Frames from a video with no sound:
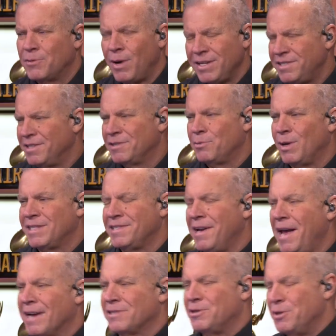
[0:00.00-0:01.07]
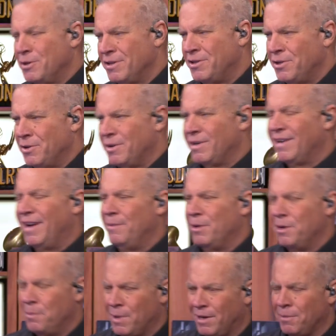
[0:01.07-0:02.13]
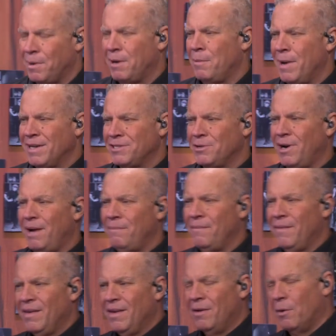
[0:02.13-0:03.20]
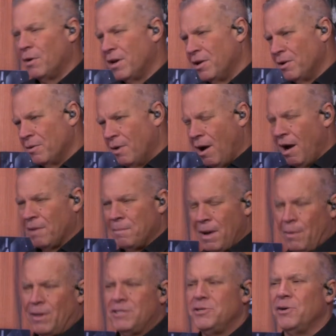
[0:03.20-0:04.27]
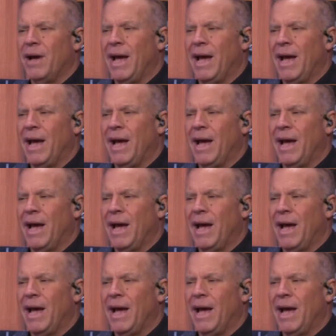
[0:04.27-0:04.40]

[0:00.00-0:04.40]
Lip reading: question is, what's next? Do you build a better mousetrap, or do you augment what you